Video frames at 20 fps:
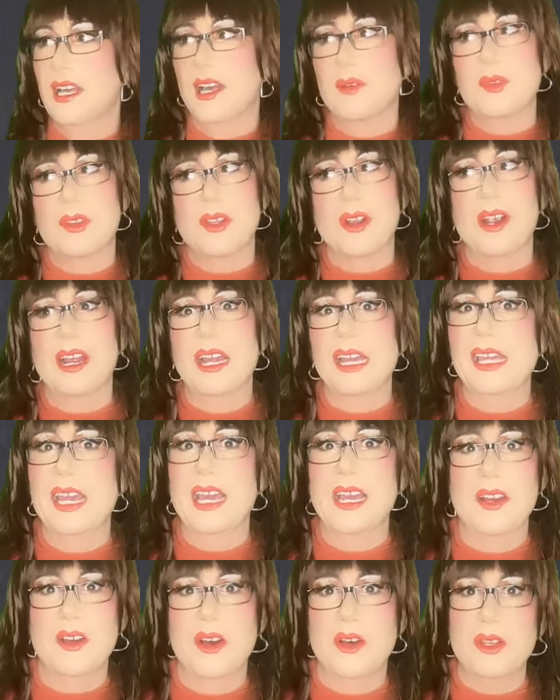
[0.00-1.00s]
I'm sorry, I
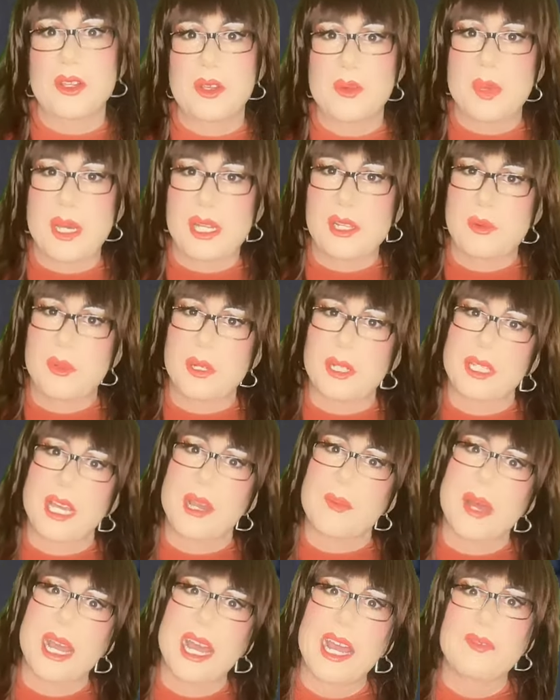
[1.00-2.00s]
can't call you by your real
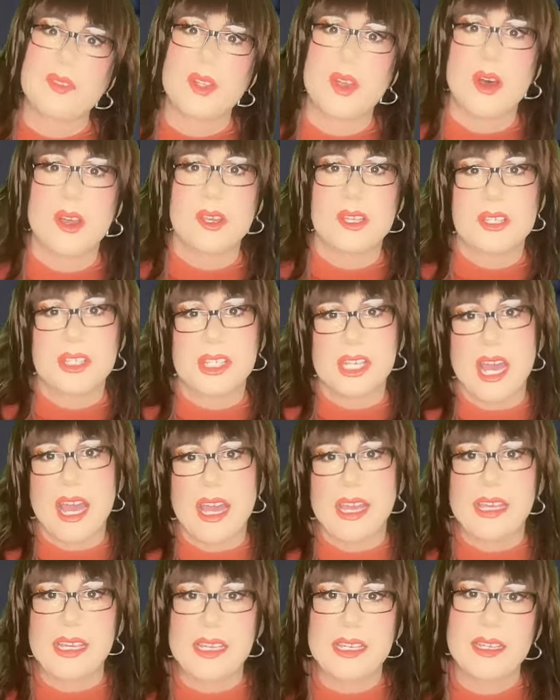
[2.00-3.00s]
name. I have to call you
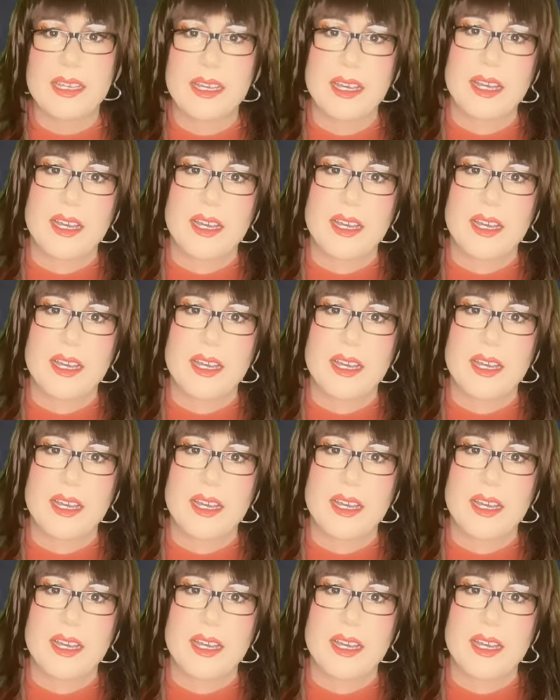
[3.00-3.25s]
Shaggy.